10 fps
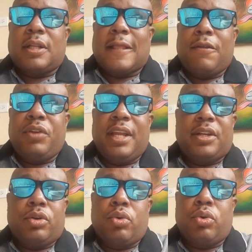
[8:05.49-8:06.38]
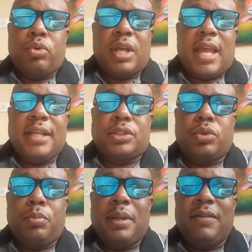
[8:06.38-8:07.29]
you need to Google the
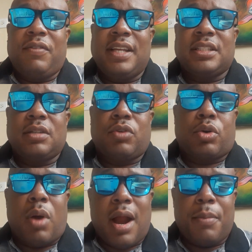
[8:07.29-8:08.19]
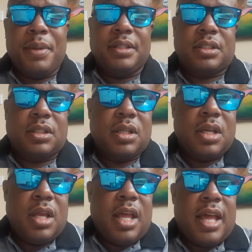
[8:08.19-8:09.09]
H-2B visa requirements.
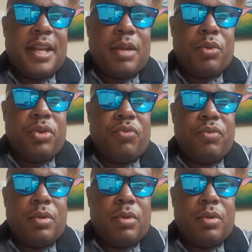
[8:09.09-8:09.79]
And then when you